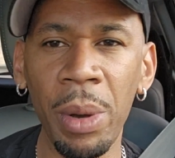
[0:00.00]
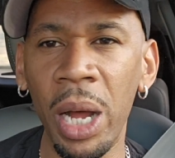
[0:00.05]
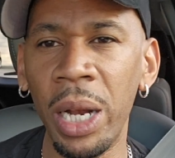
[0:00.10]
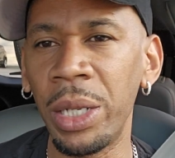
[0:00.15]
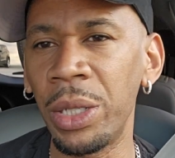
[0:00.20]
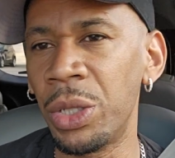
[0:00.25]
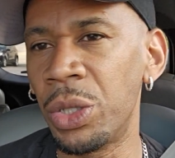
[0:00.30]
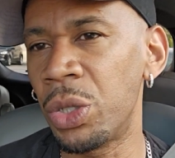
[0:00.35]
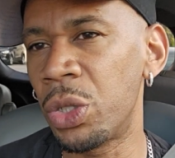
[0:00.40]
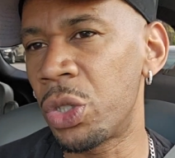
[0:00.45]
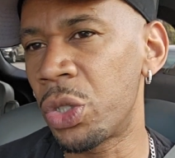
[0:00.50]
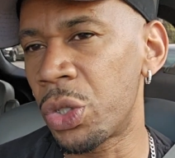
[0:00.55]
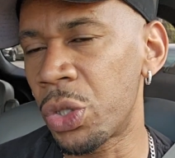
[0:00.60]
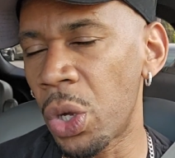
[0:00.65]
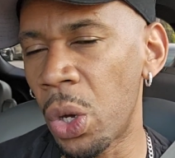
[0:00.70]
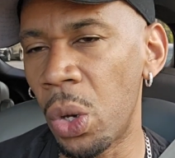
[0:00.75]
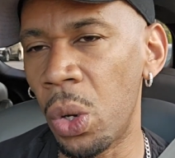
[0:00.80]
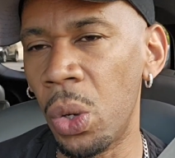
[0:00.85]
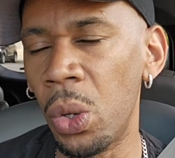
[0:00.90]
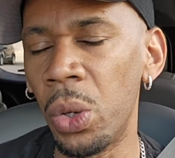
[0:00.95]
body, and
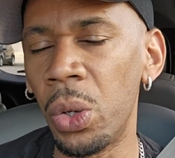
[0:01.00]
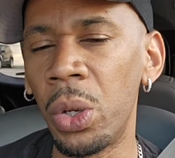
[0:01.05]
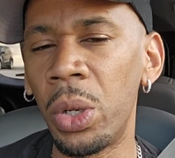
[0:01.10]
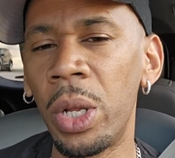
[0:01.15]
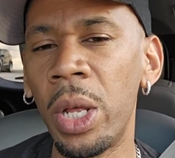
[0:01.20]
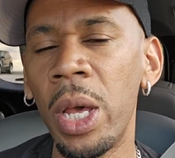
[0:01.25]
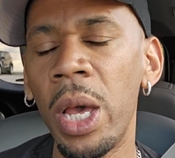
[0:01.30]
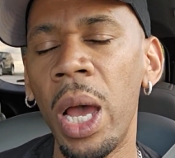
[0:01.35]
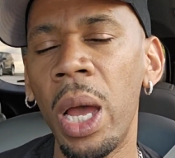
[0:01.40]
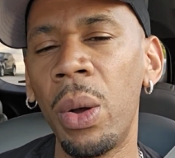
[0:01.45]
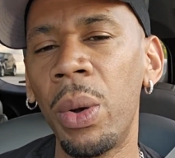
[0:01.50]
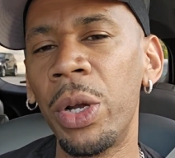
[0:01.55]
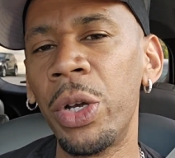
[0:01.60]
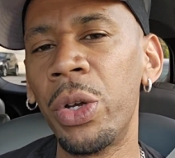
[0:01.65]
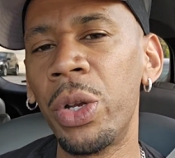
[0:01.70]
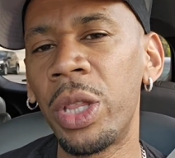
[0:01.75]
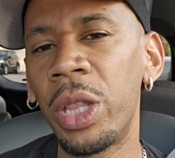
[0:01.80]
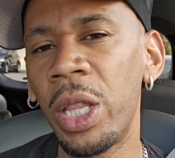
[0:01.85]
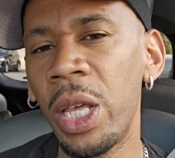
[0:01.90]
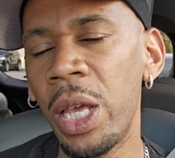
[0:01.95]
soul, I want you
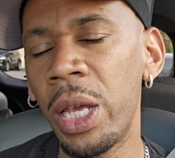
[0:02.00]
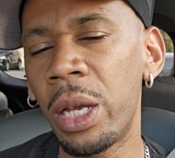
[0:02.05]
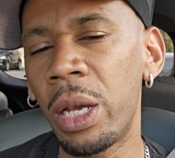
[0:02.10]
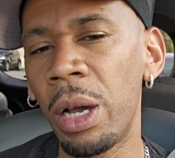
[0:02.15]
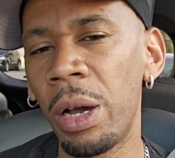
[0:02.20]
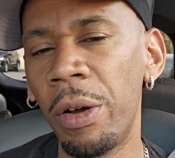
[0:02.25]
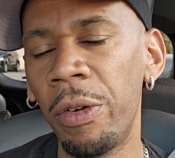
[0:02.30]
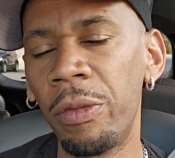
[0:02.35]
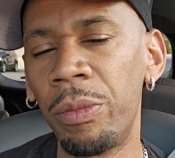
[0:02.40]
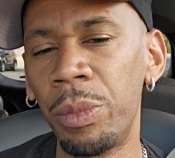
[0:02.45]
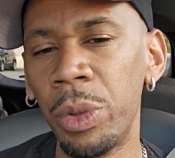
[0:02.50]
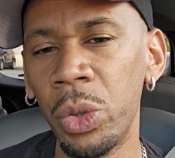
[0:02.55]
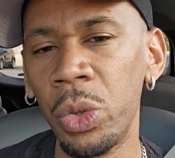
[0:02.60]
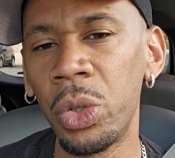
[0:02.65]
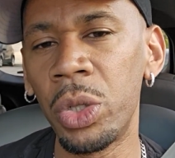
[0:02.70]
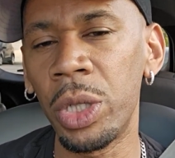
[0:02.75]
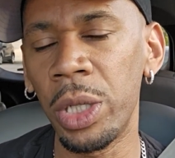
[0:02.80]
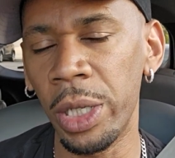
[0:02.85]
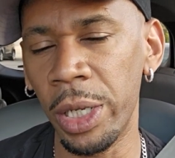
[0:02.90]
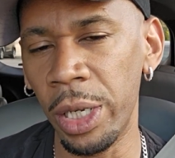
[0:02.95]
to think of
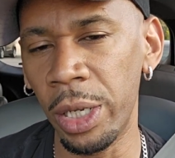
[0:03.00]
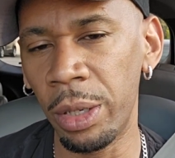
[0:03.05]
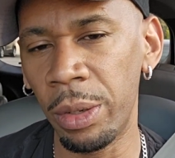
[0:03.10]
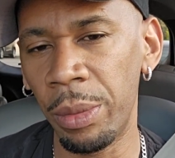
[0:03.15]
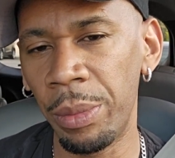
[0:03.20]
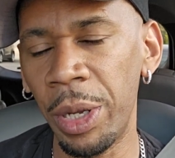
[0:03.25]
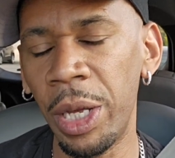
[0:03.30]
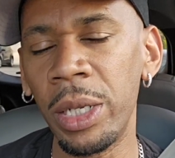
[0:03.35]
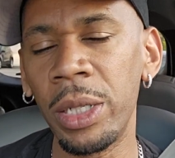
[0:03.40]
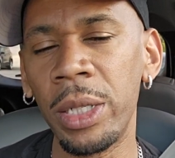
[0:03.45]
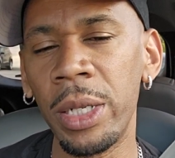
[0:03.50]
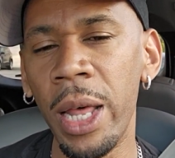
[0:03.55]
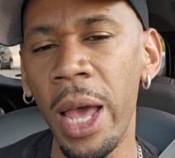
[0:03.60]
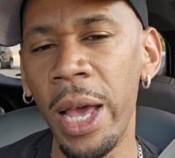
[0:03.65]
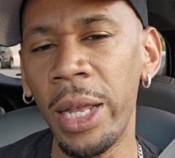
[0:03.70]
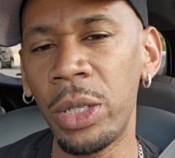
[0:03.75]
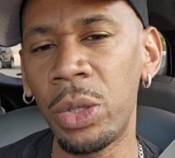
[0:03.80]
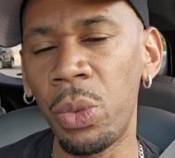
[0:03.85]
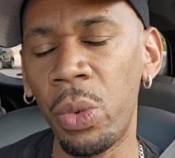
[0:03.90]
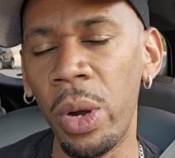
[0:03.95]
Bruce Lee, because
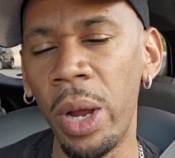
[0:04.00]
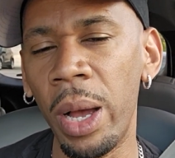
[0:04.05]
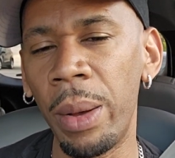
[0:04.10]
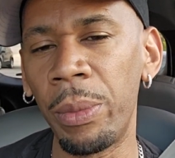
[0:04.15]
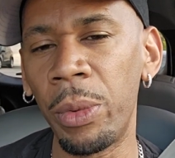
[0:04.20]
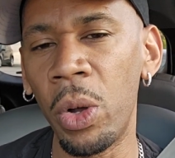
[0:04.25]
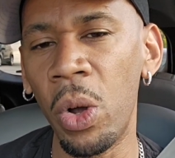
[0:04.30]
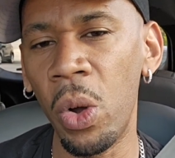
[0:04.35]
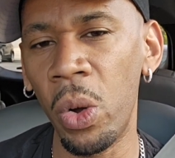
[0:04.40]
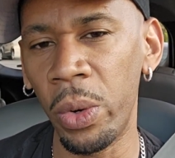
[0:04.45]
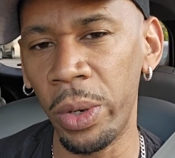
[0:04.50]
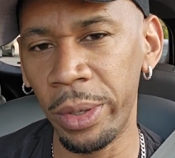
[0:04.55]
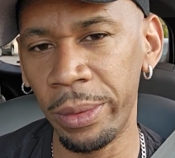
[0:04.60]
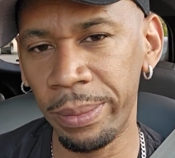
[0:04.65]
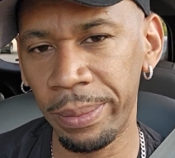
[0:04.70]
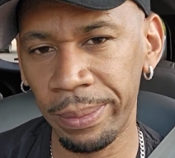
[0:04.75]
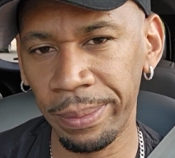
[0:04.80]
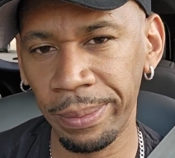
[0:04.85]
that's where I'm going.